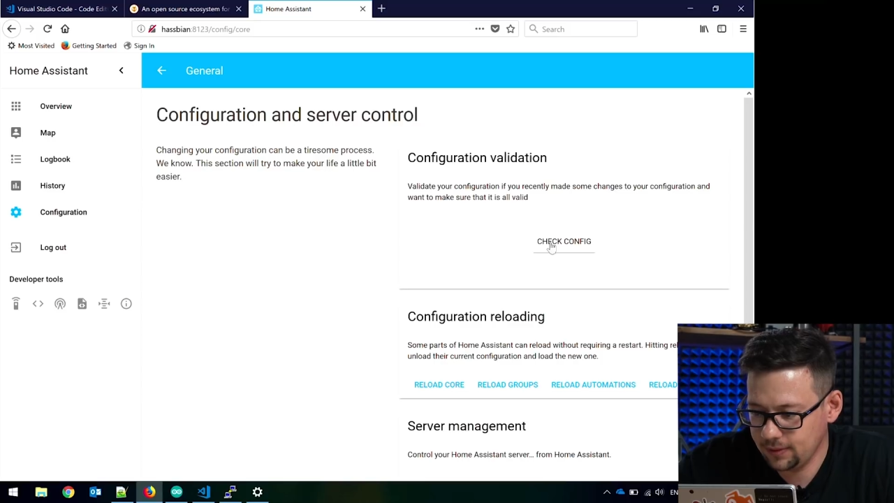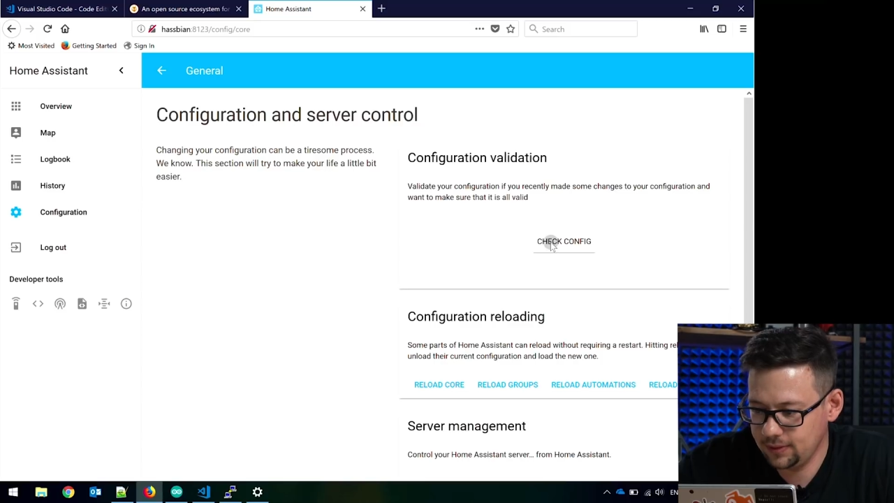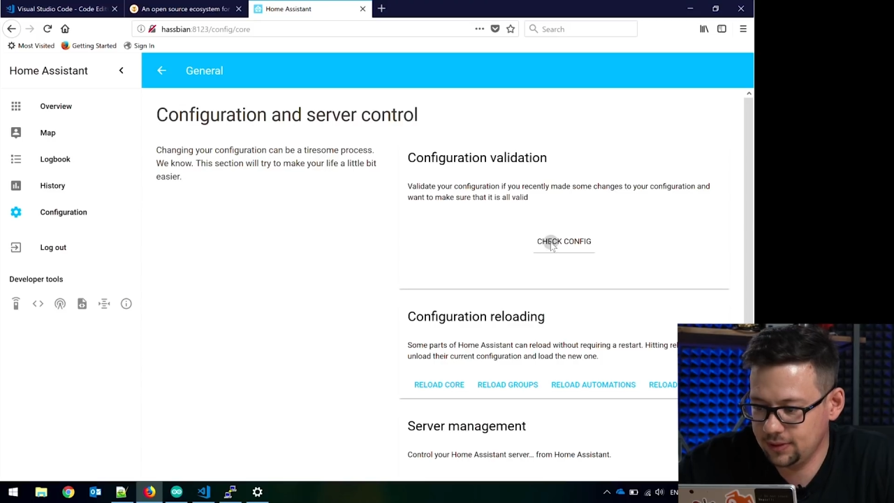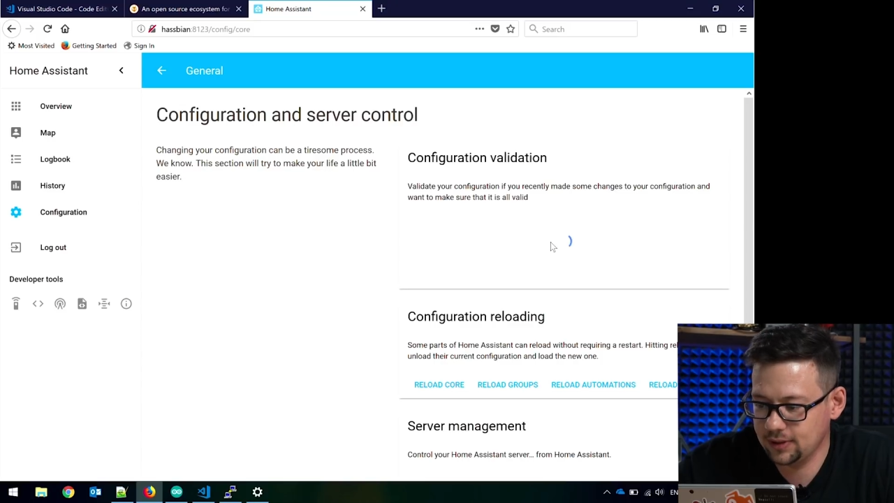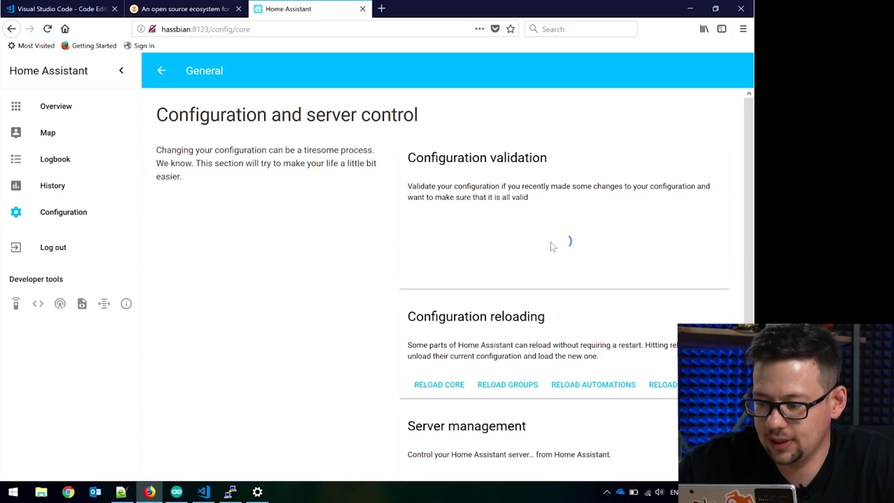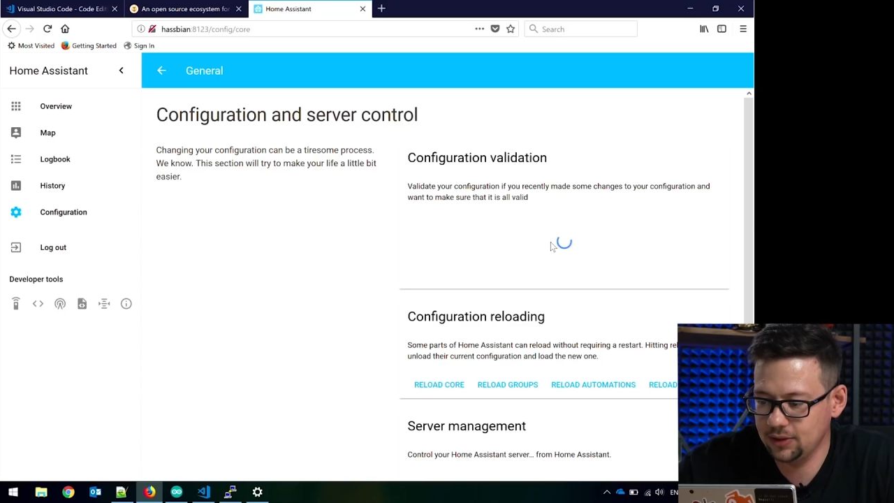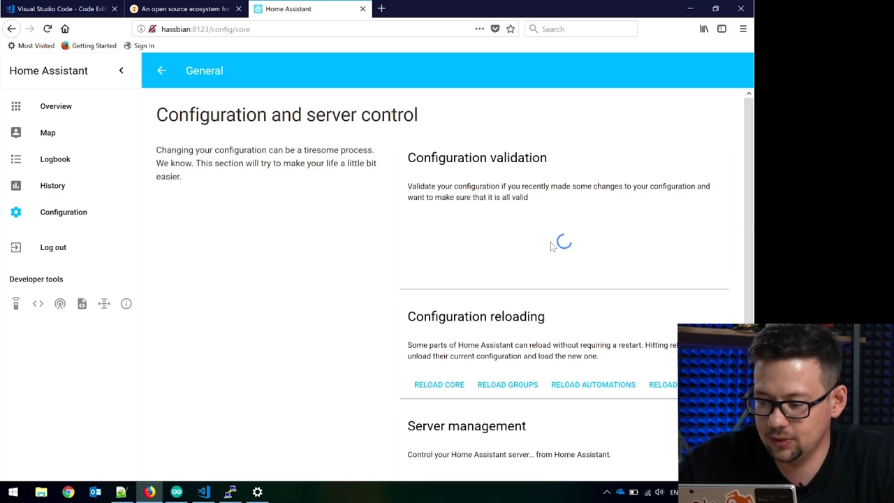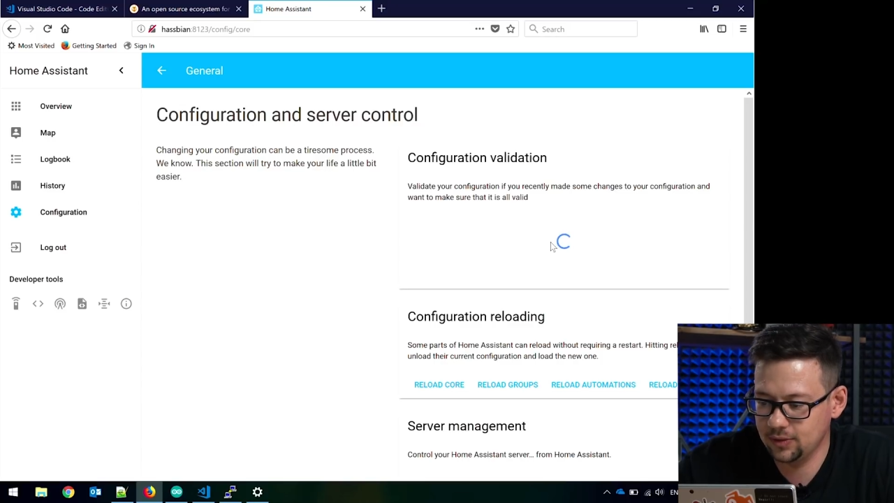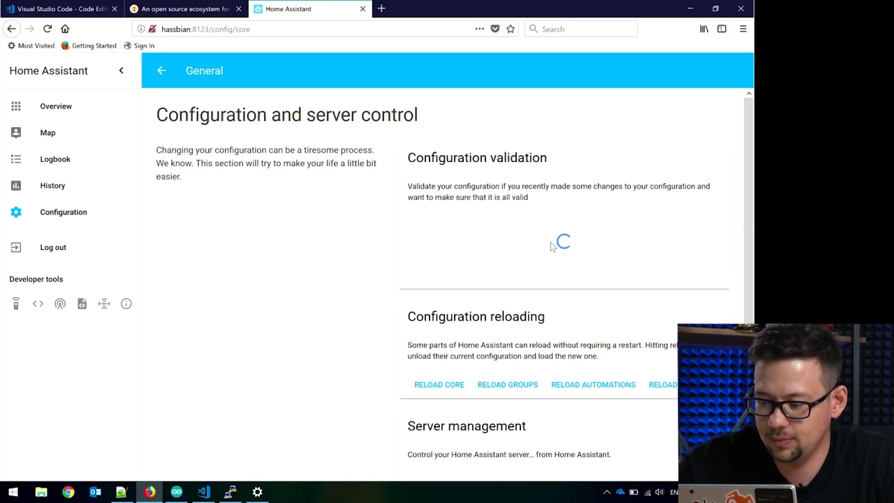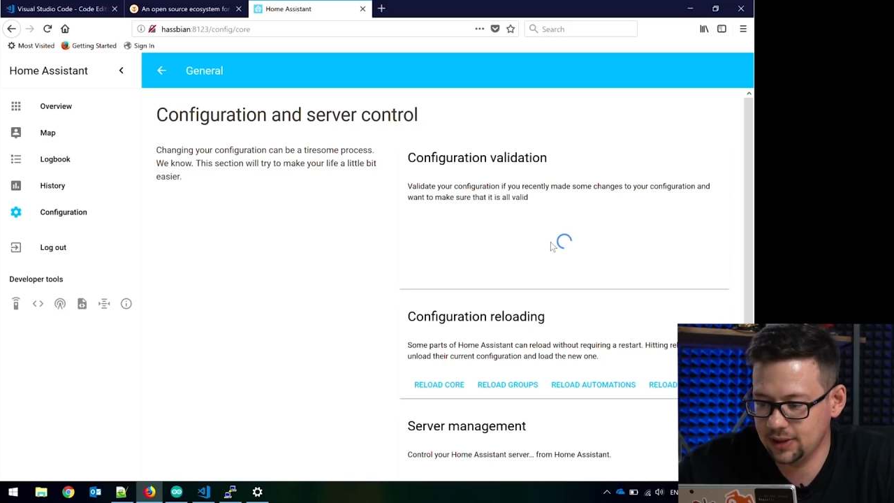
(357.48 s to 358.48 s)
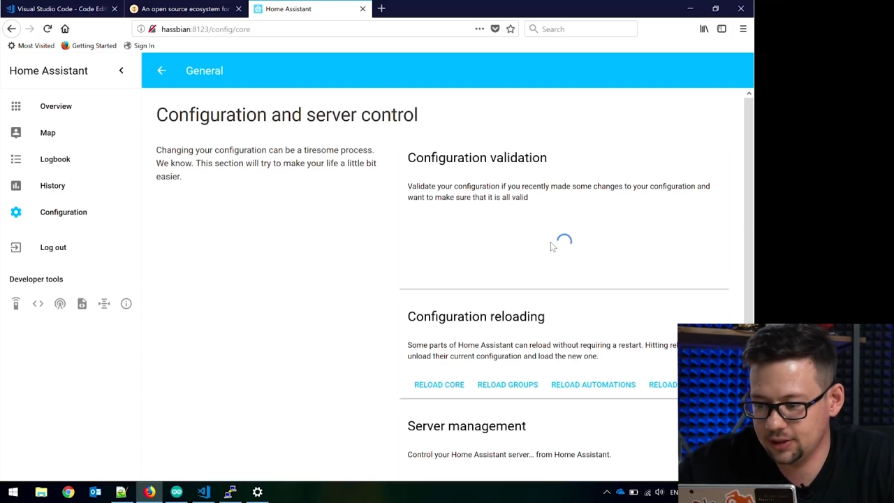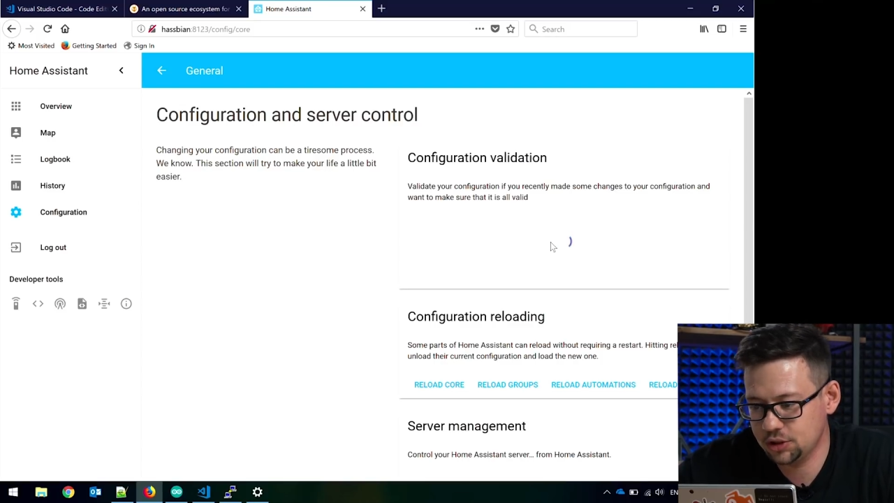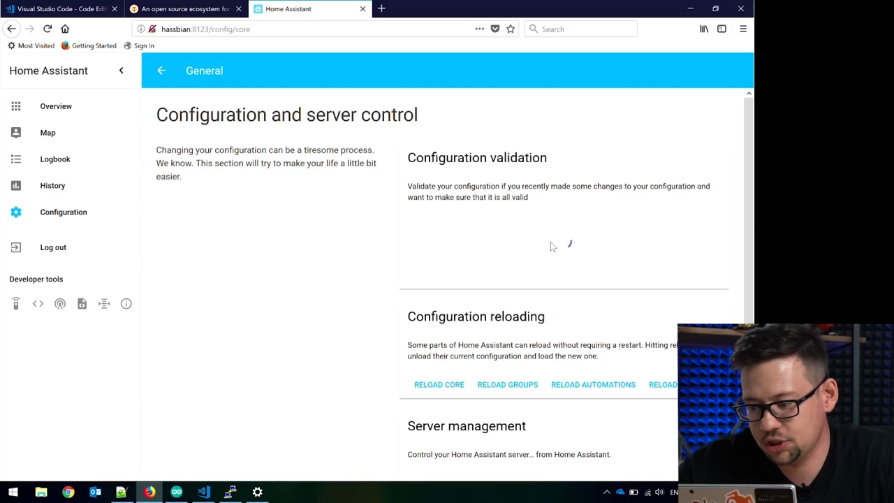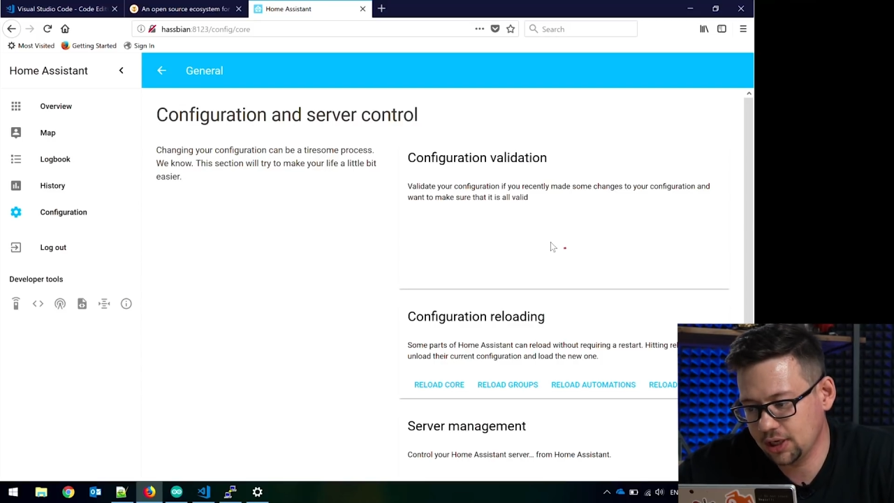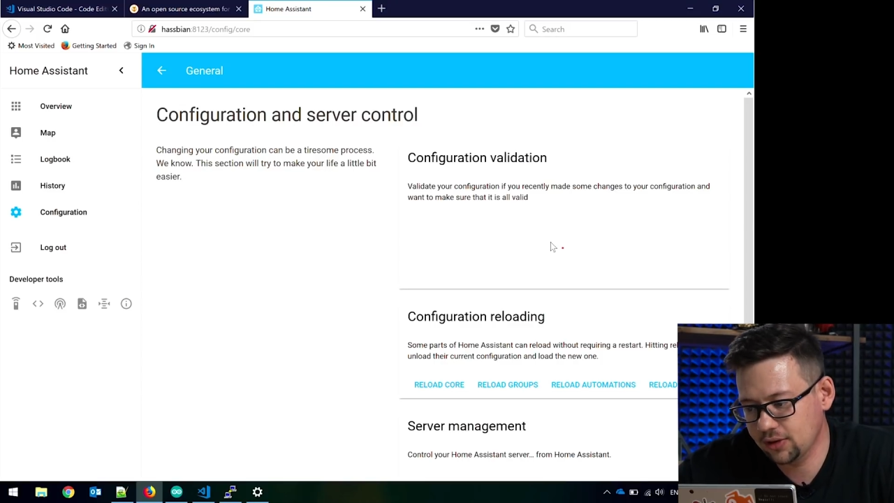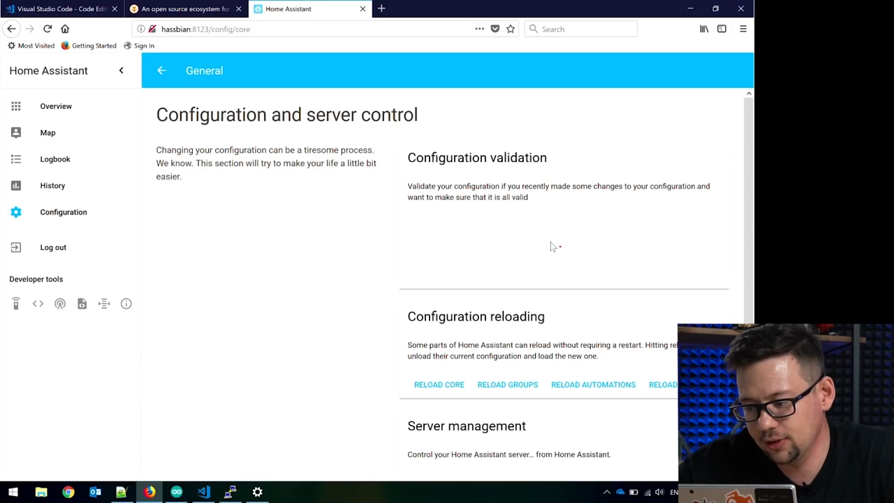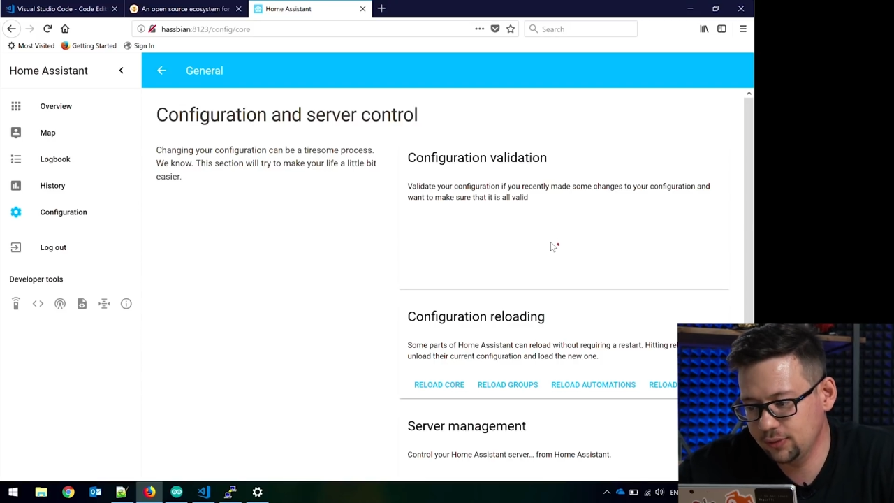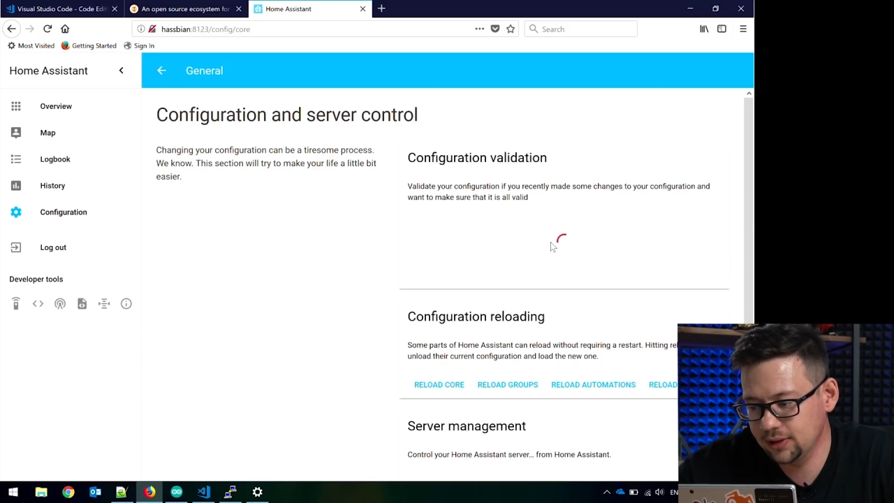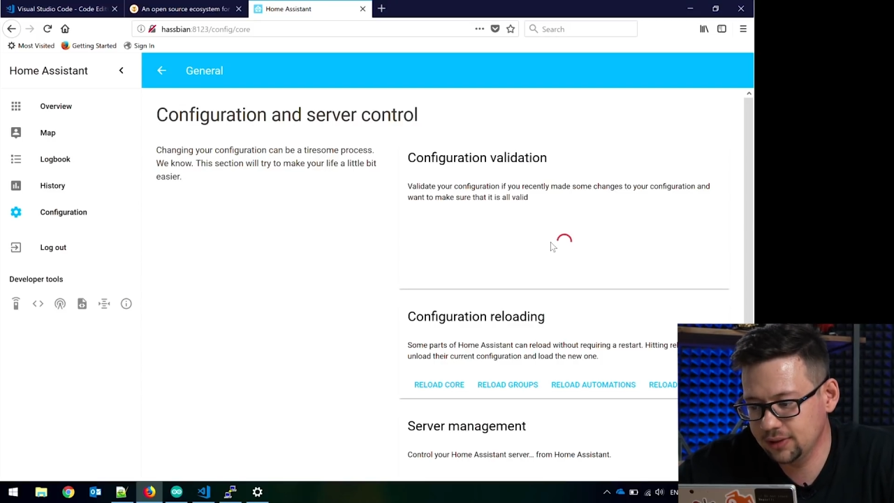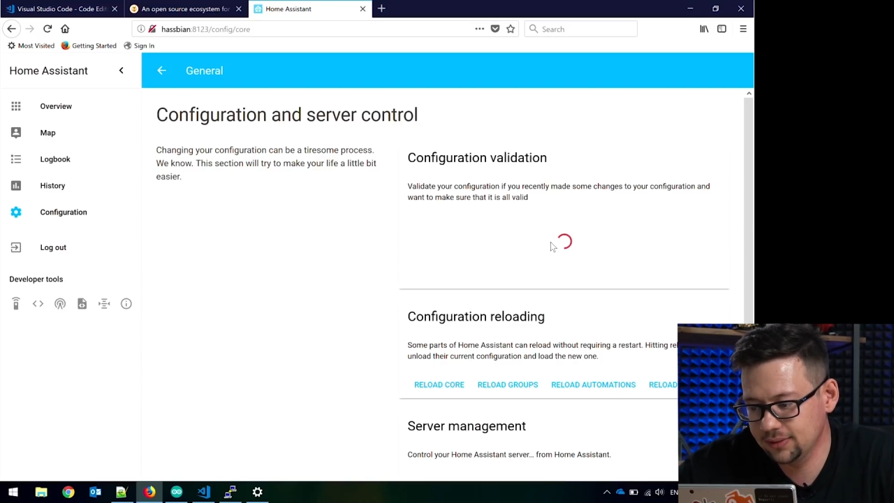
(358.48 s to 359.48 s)
Uh, you can use the button check
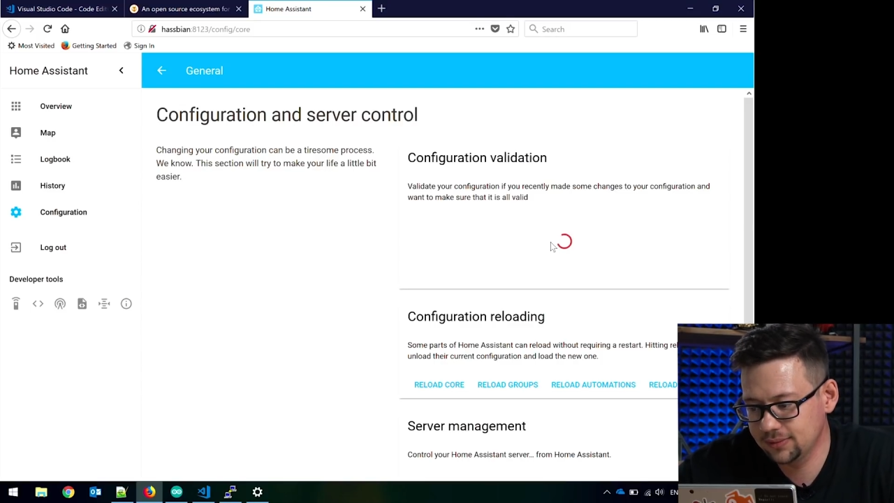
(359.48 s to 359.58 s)
config.